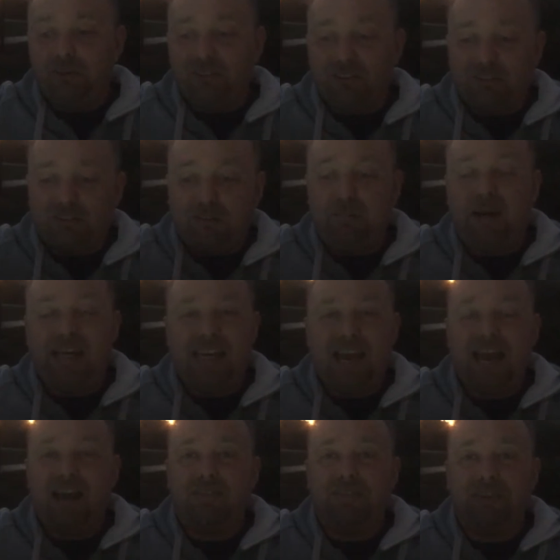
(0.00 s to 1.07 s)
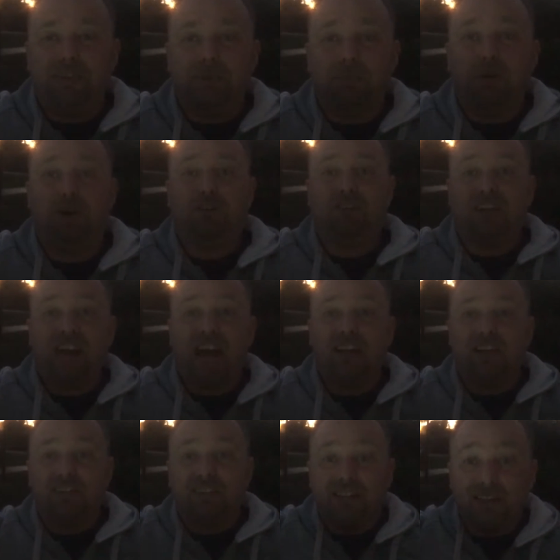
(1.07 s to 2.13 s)
despite having the
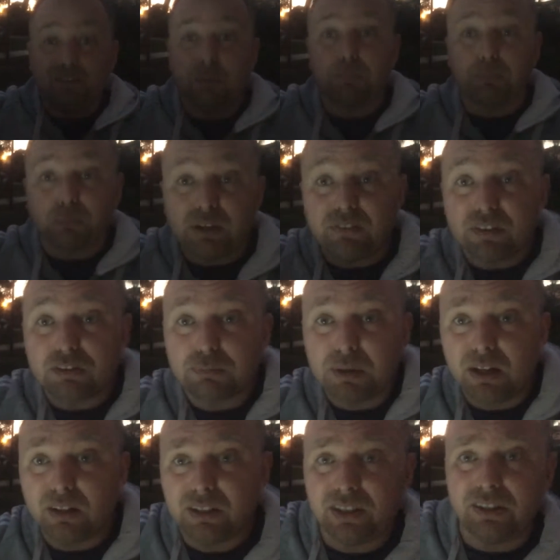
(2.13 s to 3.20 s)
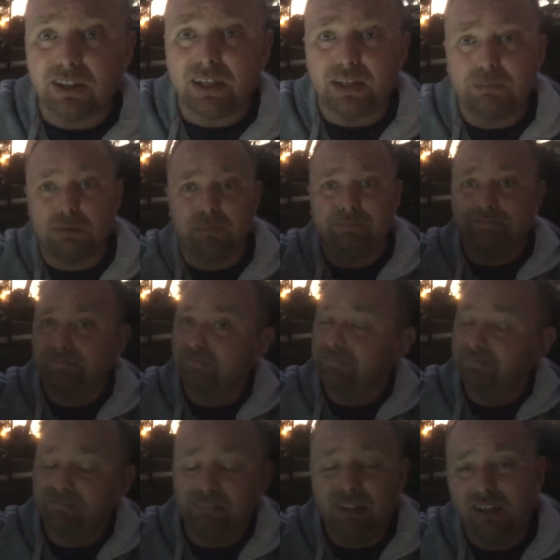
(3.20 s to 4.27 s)
personality of the previous Metal Gear games?
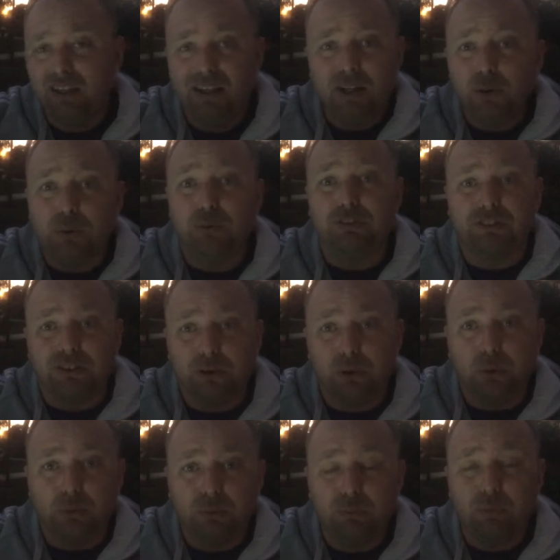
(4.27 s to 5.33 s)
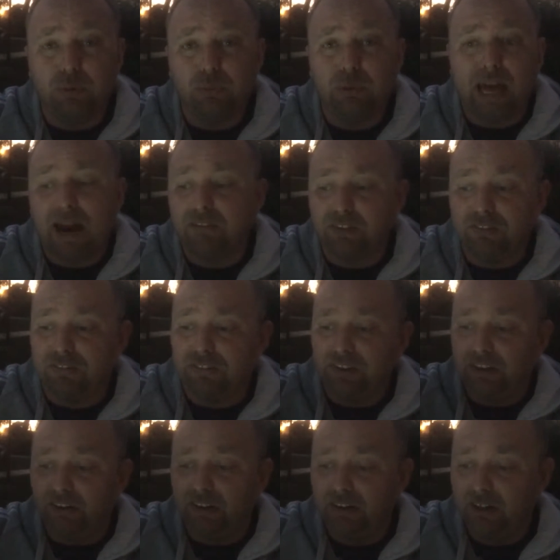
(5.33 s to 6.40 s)
Who's to know? We'll have to
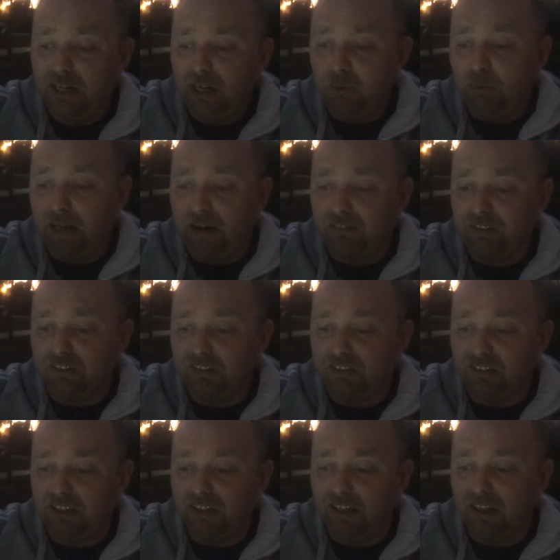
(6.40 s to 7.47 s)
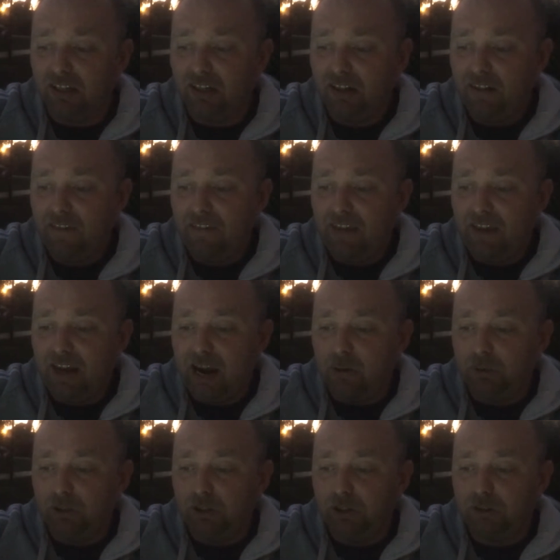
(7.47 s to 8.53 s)
figure it. We'll have to see
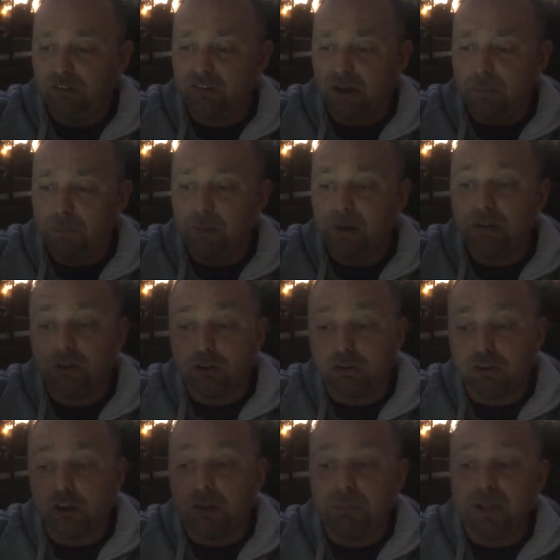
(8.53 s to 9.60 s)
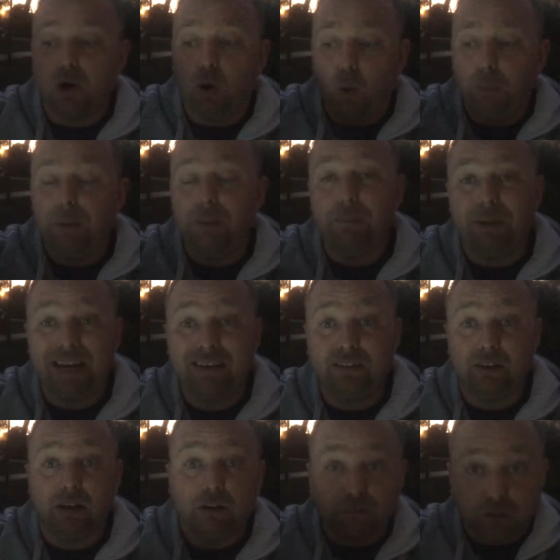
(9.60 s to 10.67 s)
how it looks. But there's going to be an open
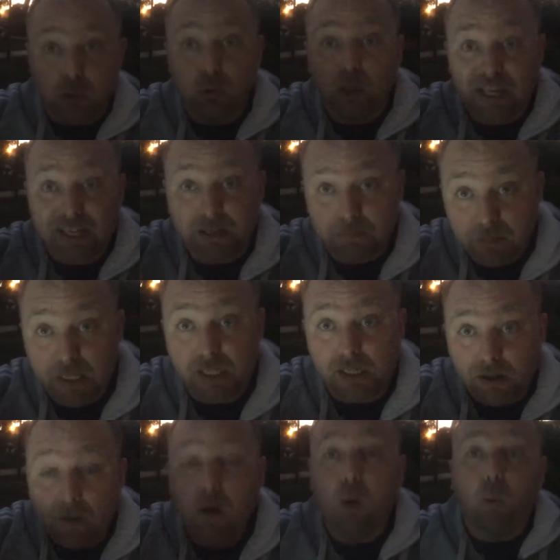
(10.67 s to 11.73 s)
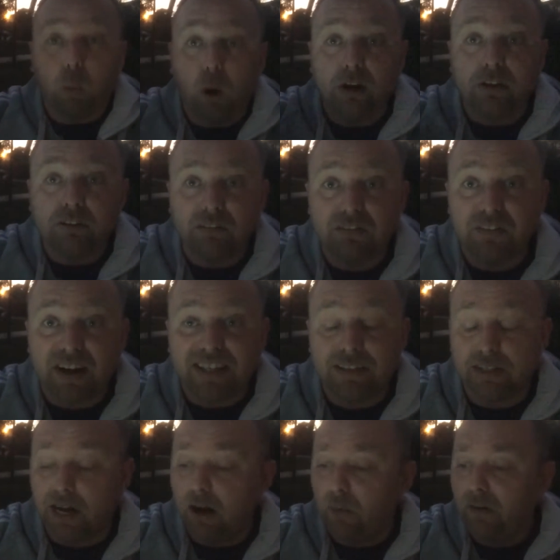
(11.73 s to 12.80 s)
beta if you, like me, want to
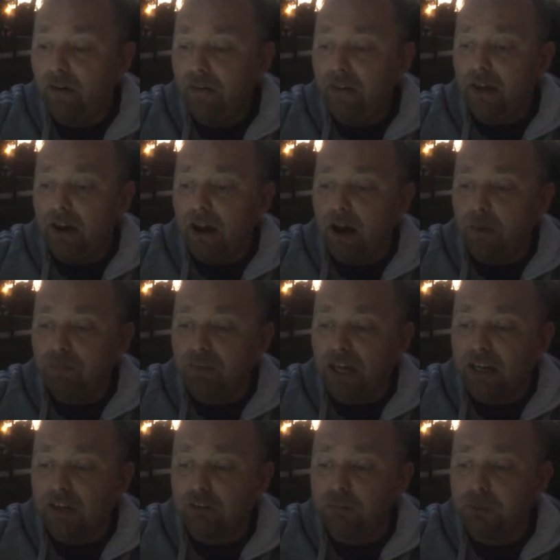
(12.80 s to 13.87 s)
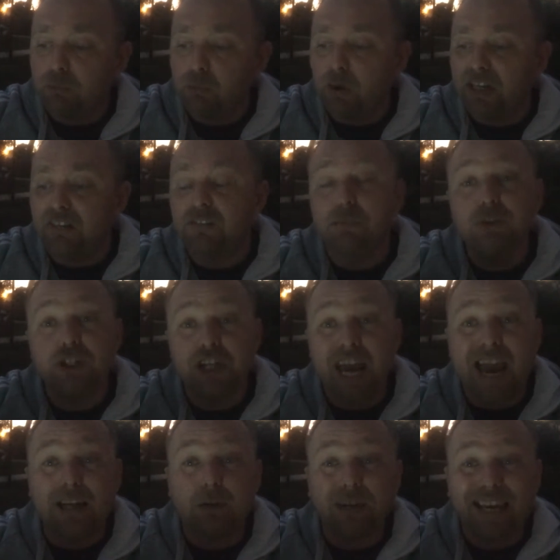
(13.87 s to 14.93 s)
find out. And that's going to be running from
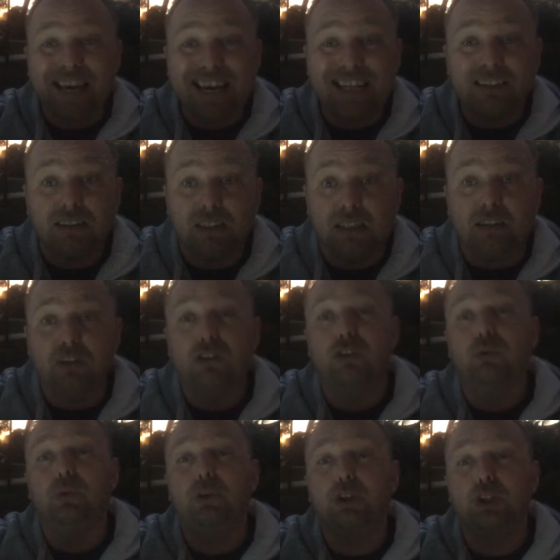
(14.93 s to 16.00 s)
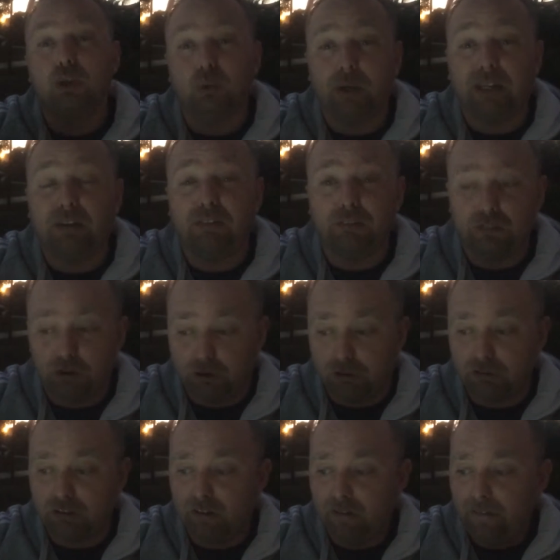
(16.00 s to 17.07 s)
January 18th through the
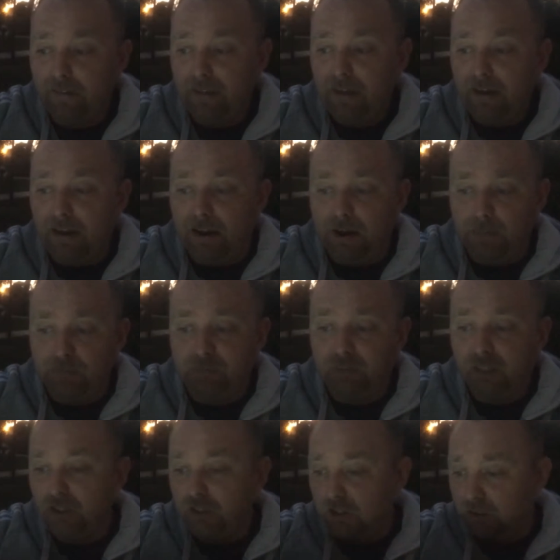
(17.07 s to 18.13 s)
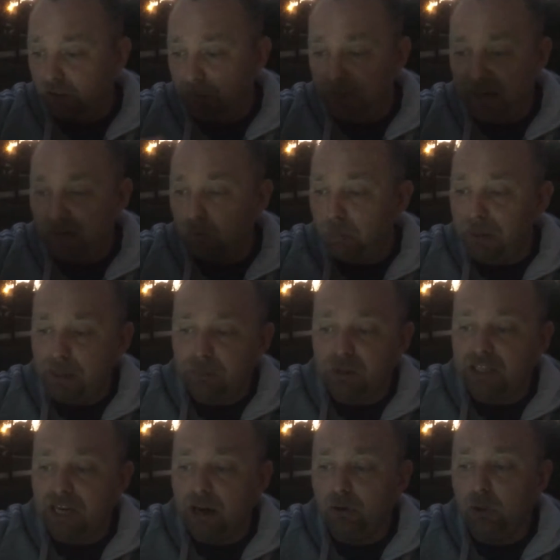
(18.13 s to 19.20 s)
21st. The beta will be
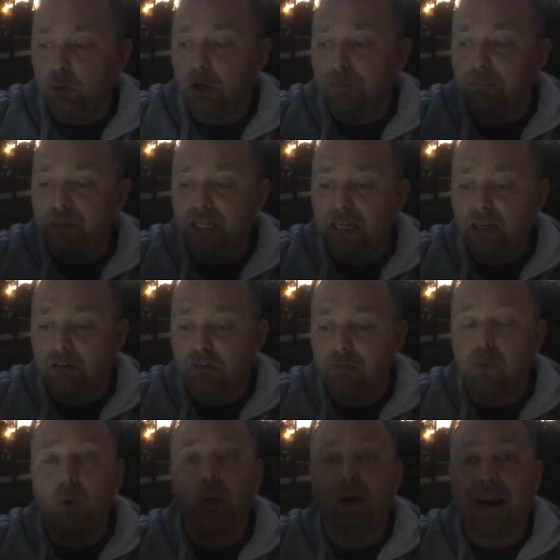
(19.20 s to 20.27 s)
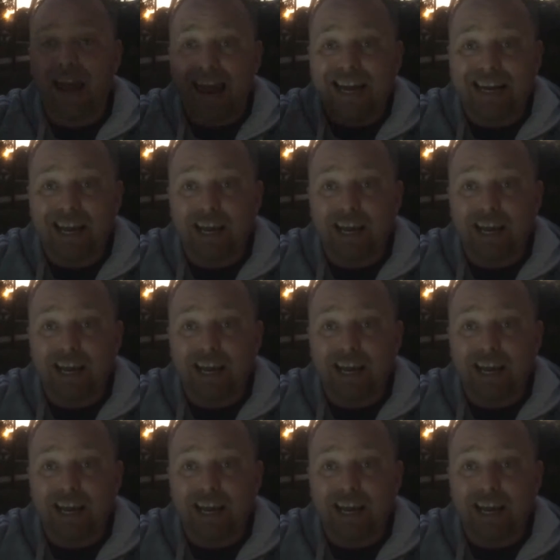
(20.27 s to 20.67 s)
able to download on PS4 and